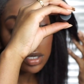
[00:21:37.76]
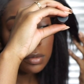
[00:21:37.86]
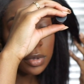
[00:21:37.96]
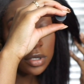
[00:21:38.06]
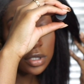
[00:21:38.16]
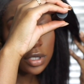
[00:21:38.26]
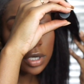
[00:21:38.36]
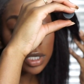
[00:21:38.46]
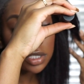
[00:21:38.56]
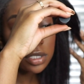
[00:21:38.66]
Building your
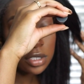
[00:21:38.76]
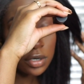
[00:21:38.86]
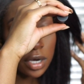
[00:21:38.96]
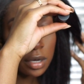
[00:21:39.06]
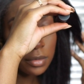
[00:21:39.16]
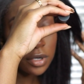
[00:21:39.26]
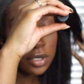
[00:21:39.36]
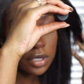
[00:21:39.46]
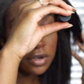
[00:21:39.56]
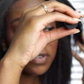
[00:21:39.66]
Instagram,
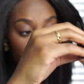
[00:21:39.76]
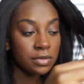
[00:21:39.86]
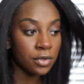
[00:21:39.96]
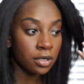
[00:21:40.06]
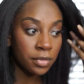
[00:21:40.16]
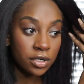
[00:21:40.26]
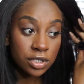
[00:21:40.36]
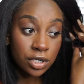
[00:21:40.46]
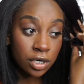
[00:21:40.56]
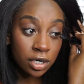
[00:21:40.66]
building your Facebook, building
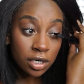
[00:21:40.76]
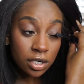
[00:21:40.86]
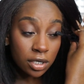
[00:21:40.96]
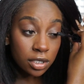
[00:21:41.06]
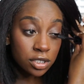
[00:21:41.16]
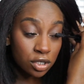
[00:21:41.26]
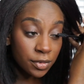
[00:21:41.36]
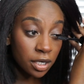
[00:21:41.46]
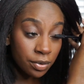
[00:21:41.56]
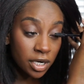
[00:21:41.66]
your social
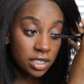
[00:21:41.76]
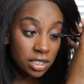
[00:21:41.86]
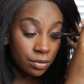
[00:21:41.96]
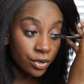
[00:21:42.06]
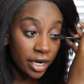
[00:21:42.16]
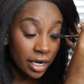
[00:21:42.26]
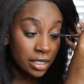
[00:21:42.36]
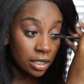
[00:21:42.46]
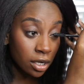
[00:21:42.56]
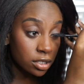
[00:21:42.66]
media presence and brand as
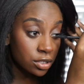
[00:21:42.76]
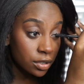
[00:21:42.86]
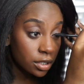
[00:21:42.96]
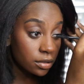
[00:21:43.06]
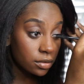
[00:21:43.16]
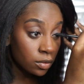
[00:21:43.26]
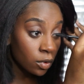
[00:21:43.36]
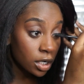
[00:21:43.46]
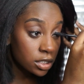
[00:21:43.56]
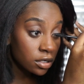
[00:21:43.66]
a law student.
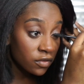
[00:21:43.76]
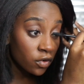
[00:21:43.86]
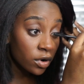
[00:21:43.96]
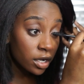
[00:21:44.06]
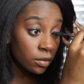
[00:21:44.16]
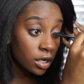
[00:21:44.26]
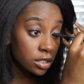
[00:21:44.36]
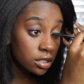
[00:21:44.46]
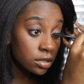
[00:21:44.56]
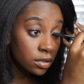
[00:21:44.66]
What to avoid, what
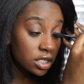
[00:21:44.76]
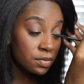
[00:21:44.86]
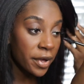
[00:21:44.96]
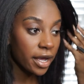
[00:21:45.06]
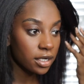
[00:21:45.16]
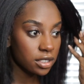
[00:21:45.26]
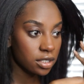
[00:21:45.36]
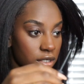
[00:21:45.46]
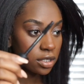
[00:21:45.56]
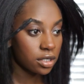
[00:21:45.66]
to expect,
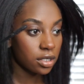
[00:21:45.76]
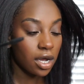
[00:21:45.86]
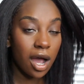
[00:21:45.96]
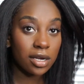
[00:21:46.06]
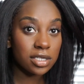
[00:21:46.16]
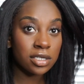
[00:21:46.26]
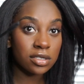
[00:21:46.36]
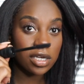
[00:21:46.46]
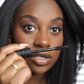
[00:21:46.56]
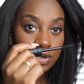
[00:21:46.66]
how to still
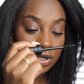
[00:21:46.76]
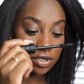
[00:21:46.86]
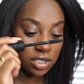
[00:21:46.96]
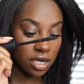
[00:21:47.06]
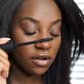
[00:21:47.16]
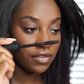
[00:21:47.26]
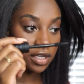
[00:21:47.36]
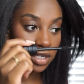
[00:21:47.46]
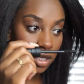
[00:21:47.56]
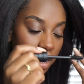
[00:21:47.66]
stay true to yourself,
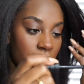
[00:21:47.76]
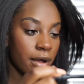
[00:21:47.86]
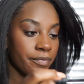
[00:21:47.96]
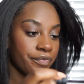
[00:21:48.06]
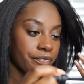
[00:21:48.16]
things like that.